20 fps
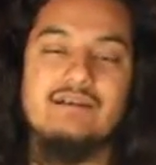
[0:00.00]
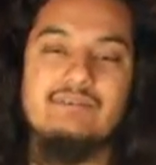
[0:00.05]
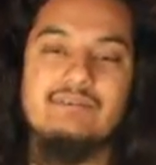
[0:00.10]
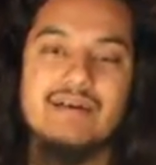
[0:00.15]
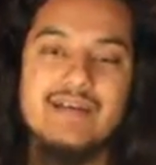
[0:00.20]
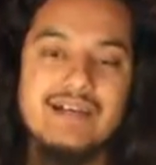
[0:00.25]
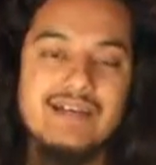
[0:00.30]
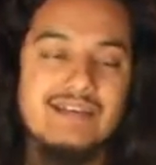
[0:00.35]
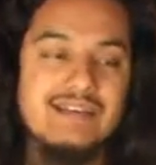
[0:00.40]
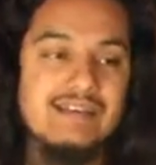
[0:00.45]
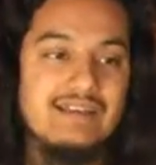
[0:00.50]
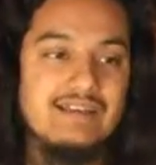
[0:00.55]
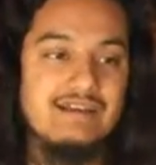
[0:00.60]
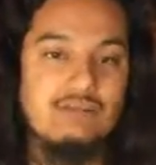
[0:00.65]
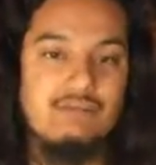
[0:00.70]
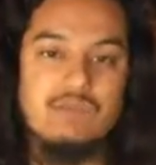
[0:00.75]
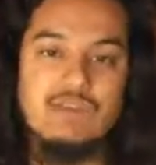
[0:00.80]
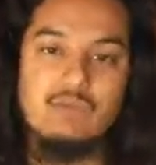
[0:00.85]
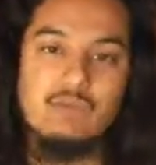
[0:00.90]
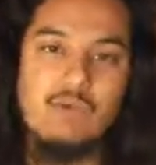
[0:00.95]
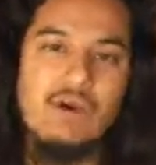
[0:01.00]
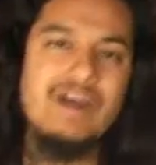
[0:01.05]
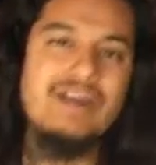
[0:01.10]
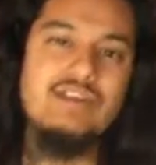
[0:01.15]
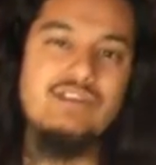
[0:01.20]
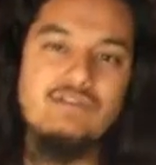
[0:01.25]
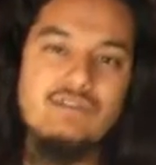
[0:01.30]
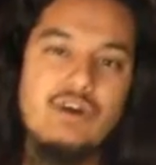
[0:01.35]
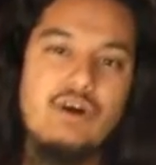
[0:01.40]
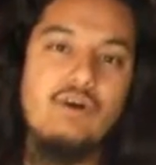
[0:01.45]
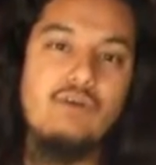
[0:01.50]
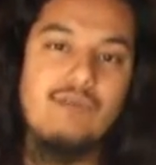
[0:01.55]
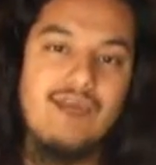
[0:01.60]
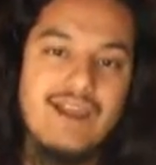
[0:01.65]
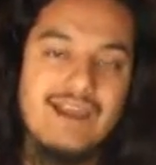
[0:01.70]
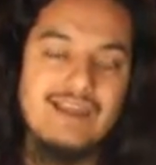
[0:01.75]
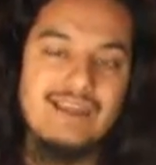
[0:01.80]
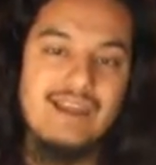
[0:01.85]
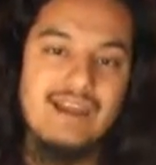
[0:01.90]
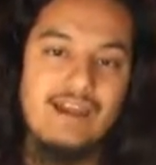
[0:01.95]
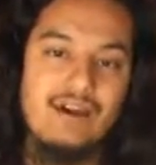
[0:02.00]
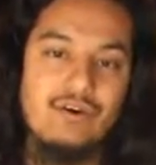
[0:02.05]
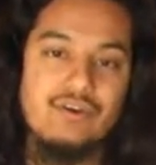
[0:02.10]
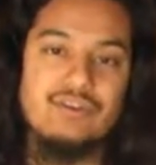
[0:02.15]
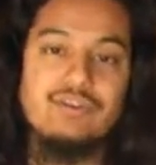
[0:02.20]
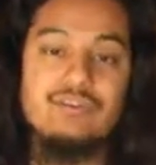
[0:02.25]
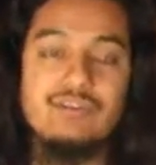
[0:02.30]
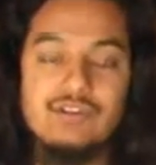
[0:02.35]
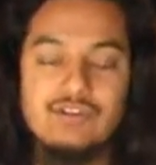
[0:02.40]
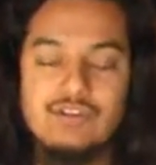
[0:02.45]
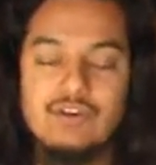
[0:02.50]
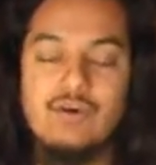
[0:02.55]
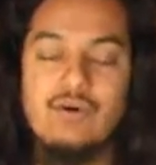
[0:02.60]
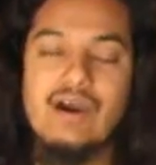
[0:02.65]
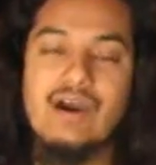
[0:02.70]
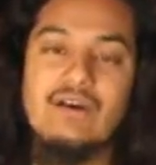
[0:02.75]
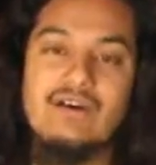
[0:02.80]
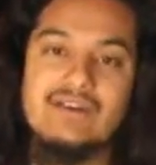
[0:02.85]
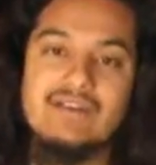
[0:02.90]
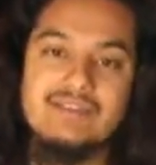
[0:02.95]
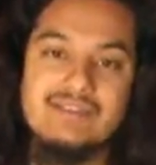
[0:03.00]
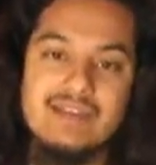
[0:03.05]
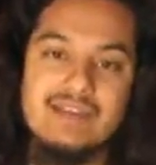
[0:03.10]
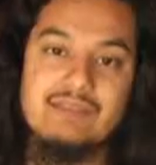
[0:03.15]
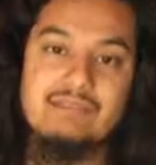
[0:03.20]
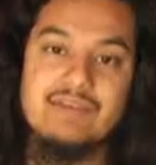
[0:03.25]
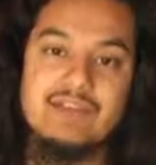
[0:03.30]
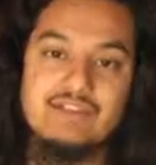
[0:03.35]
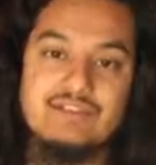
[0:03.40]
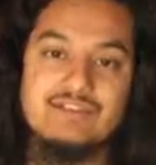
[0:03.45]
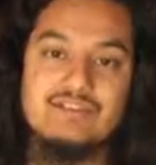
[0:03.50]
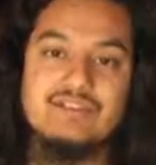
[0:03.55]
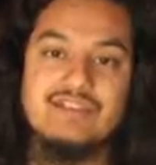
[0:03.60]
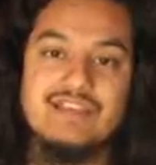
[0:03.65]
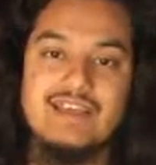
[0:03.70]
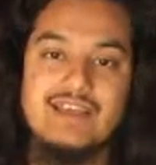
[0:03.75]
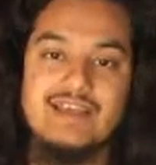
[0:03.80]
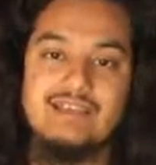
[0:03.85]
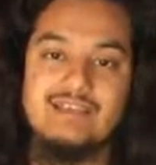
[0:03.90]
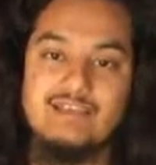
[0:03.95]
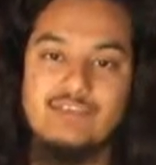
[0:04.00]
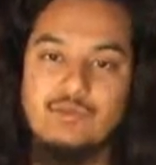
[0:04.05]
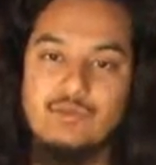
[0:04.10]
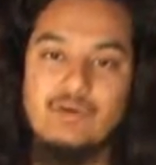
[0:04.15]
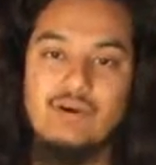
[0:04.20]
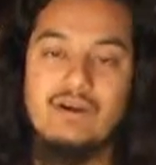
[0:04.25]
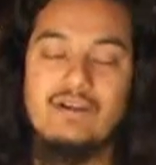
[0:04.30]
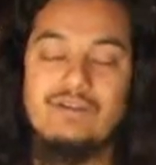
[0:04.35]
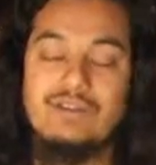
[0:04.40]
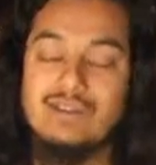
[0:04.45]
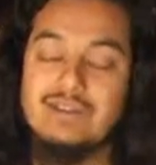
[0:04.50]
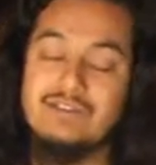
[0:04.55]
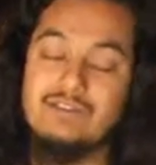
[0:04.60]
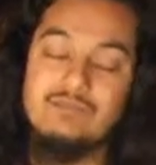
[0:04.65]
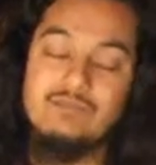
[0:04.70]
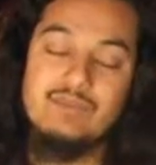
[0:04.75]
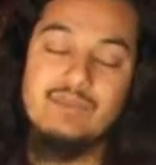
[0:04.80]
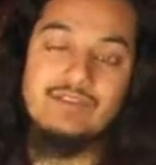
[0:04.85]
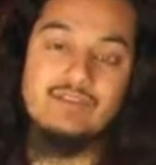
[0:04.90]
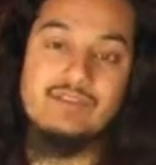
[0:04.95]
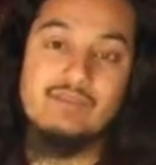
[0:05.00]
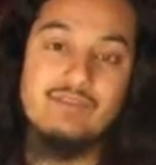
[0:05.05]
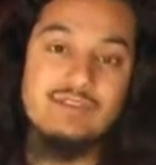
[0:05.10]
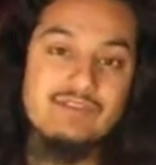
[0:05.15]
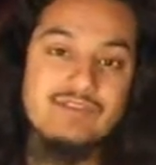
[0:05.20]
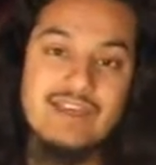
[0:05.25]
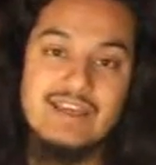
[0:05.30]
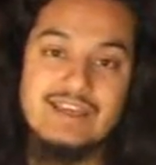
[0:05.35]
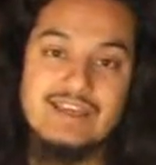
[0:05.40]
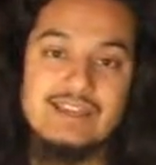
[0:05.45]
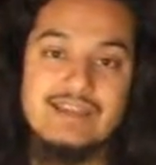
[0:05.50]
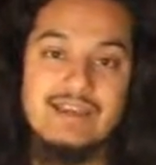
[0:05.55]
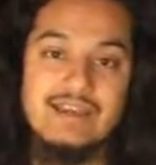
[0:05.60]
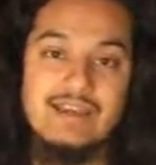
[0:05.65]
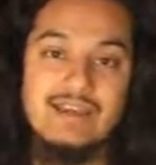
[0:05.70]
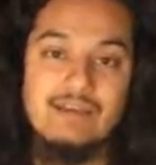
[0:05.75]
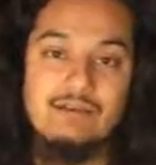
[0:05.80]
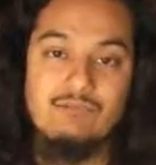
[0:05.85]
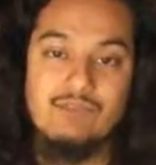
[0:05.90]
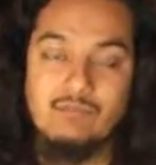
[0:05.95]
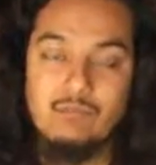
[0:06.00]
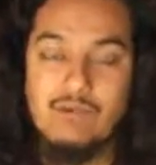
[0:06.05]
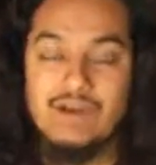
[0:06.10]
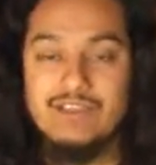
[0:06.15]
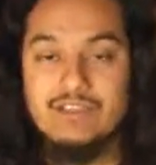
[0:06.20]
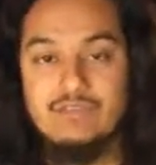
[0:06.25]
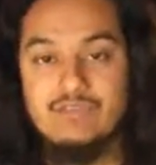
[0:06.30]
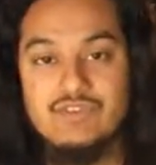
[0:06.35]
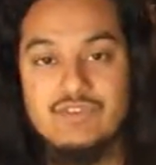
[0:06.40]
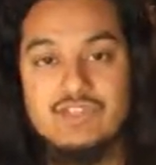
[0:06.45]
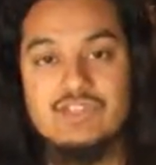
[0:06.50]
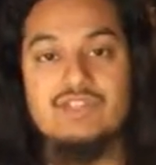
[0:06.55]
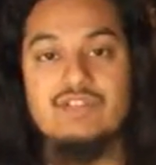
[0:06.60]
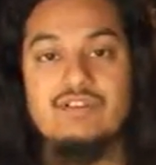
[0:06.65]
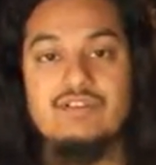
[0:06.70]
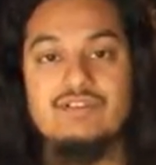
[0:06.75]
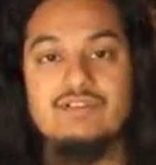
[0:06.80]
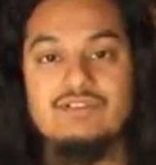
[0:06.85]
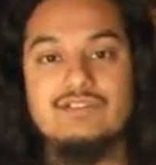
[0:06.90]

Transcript: But with what you know right now, you can go out and take pictures that you want, that you've been dreaming of taking, with what you just learned.